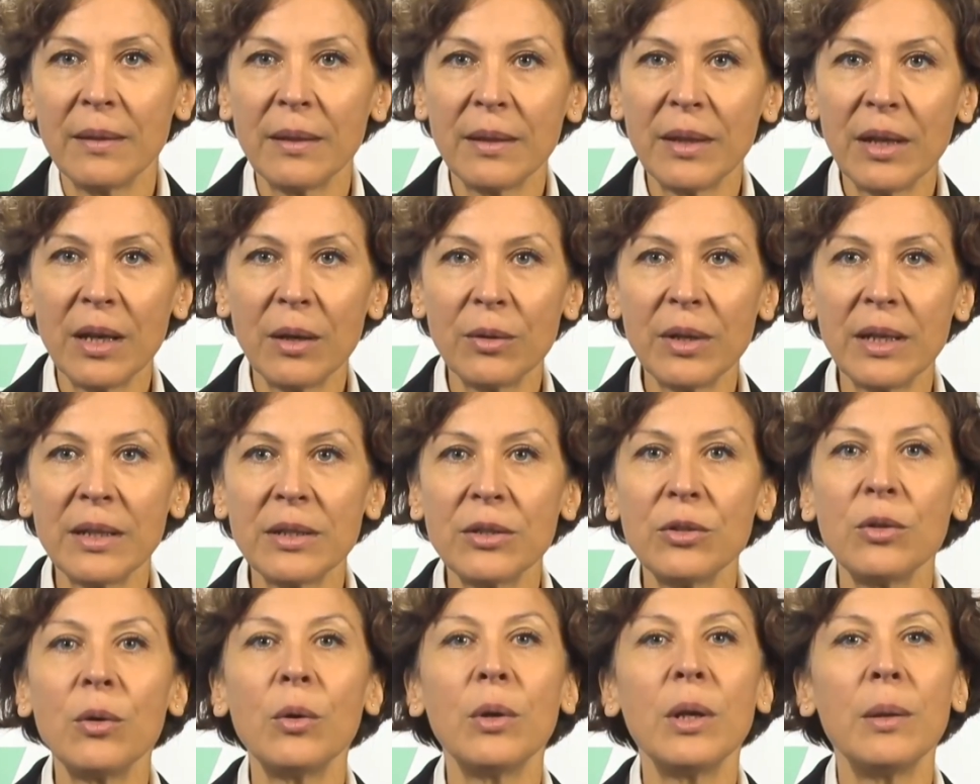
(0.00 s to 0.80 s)
Now let's
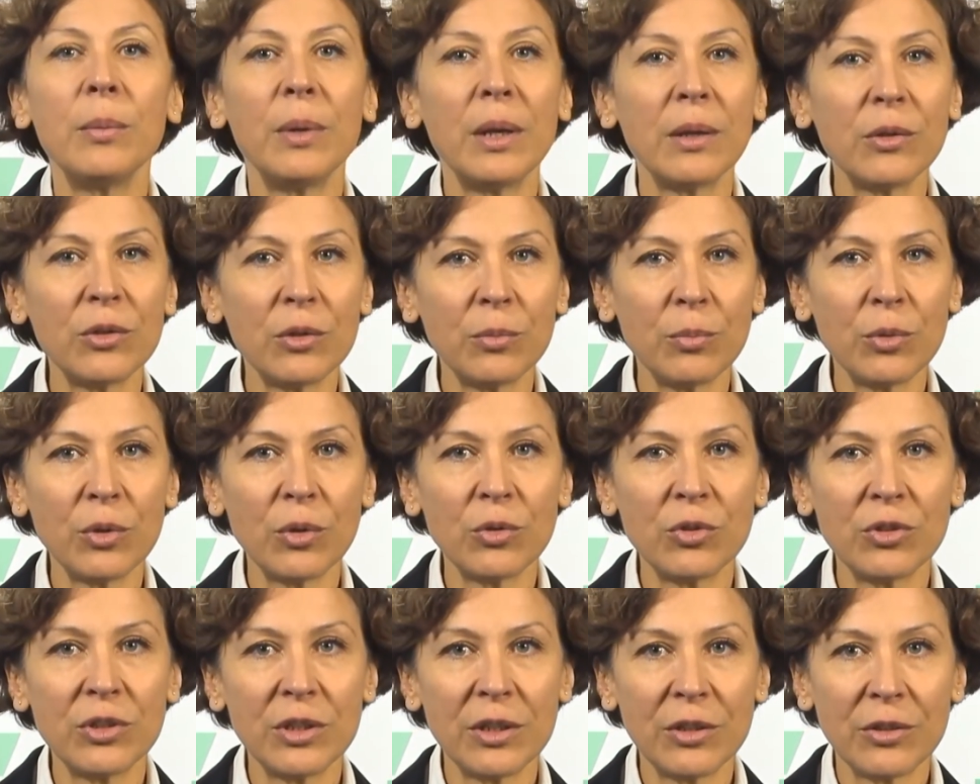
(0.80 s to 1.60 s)
talk about the
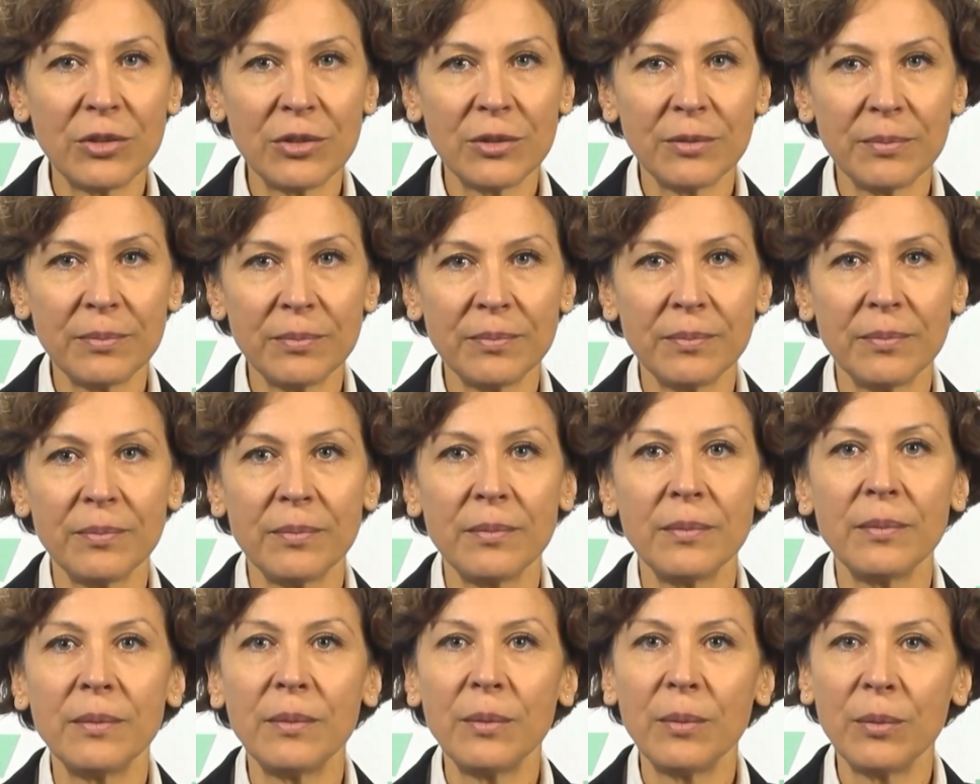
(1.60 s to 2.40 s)
process.
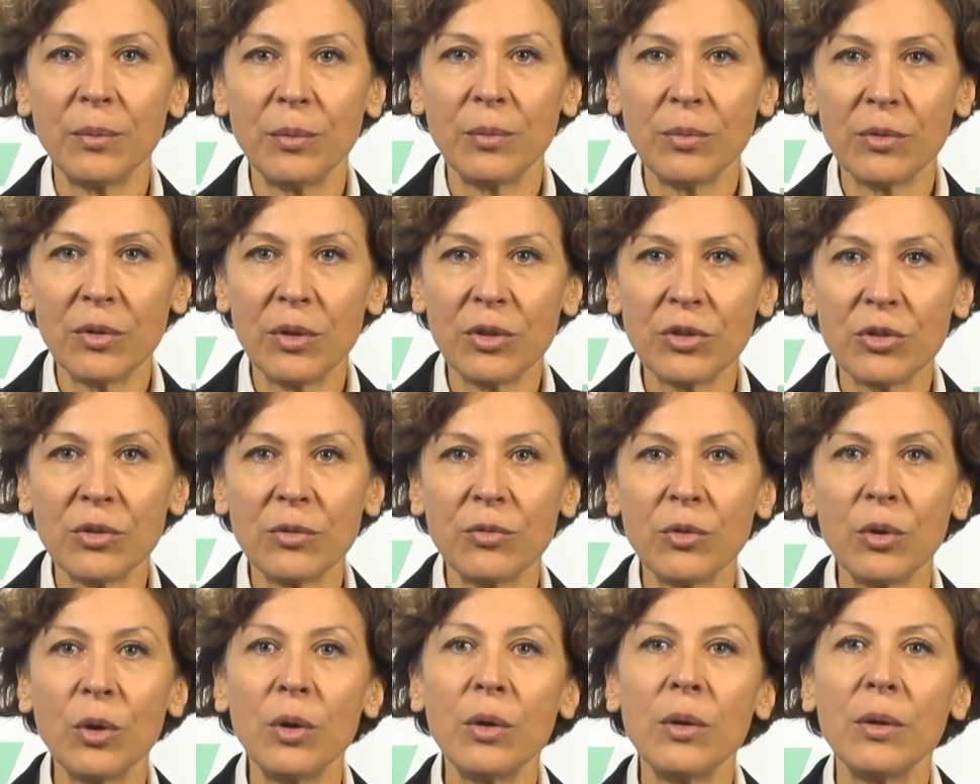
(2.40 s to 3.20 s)
First of
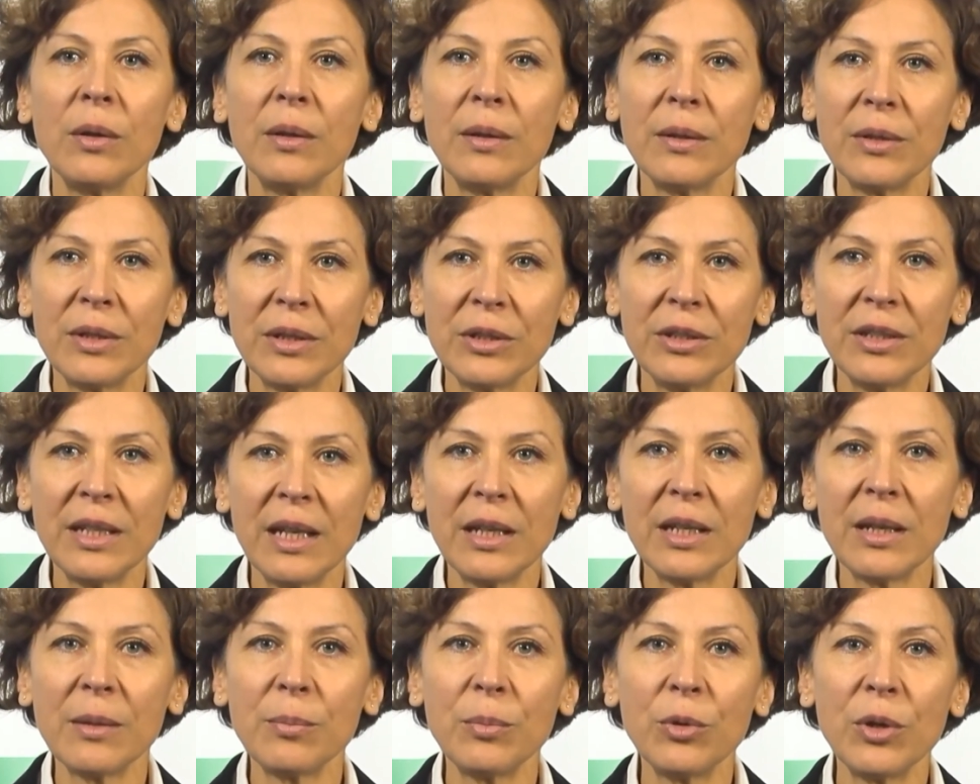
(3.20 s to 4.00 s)
all, the
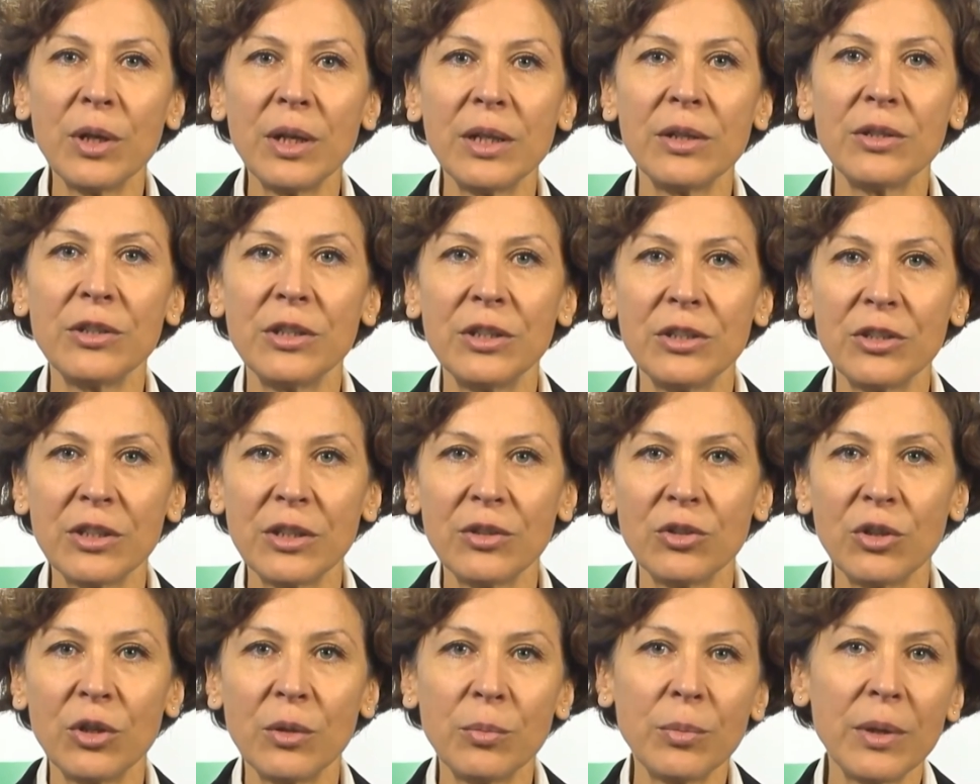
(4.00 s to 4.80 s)
selling price is
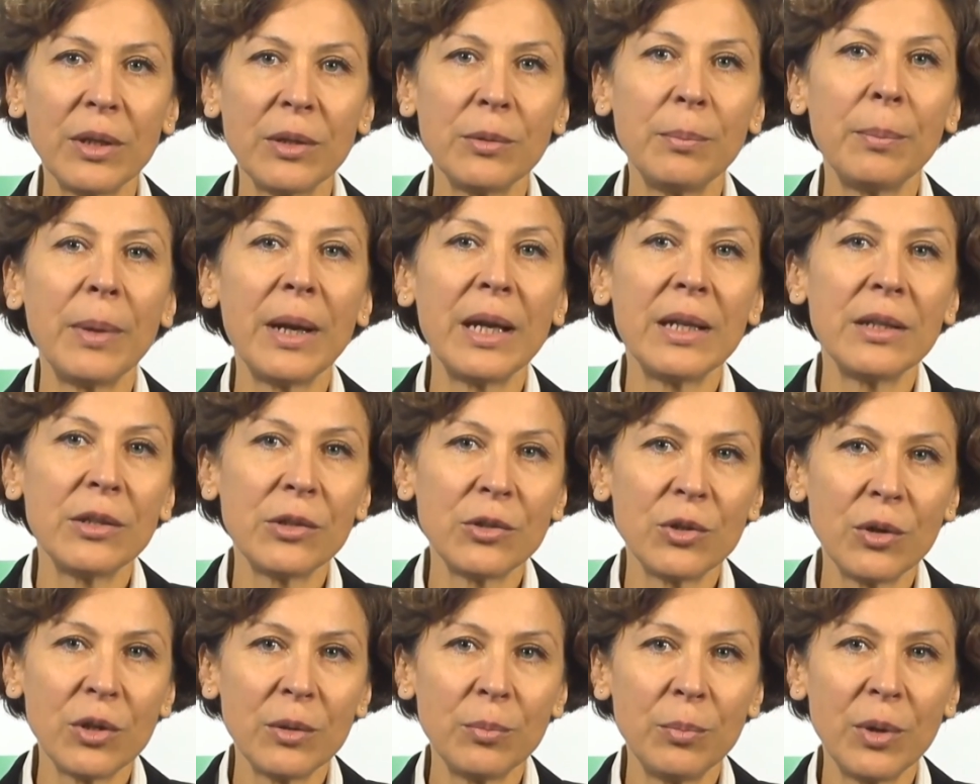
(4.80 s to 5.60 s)
determined based
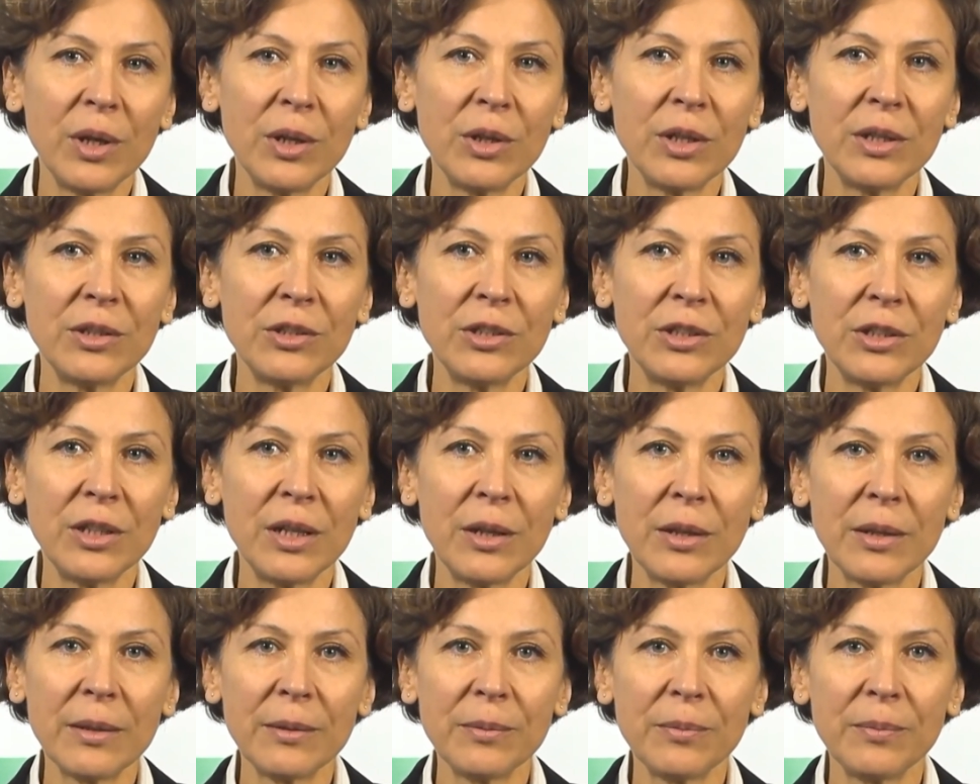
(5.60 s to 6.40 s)
on a market
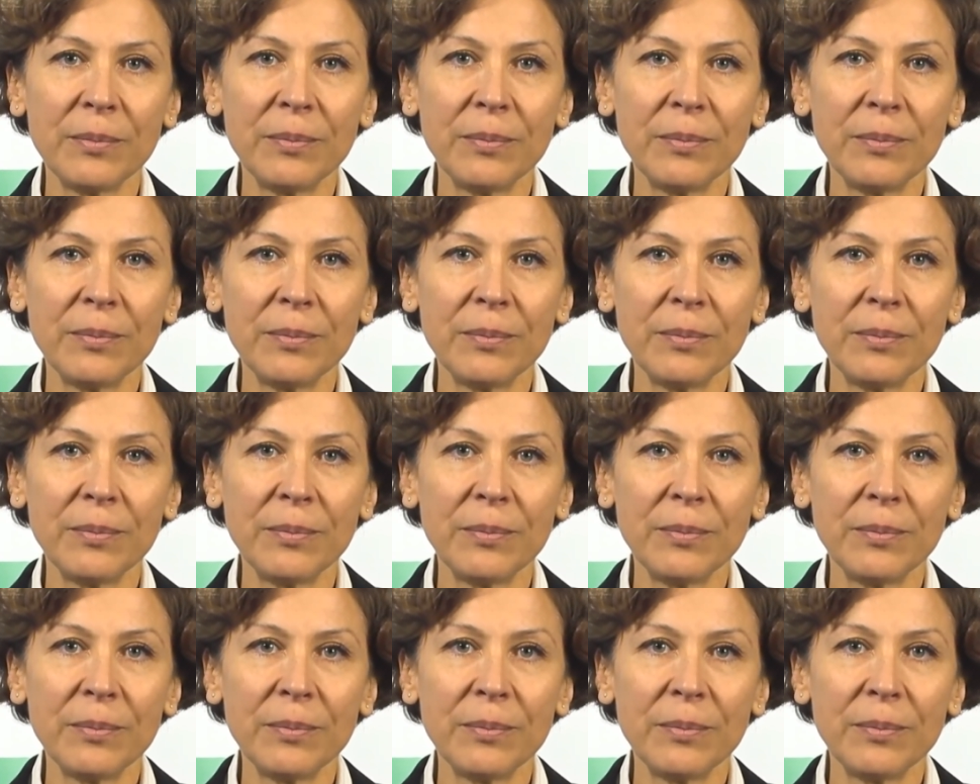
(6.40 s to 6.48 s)
study.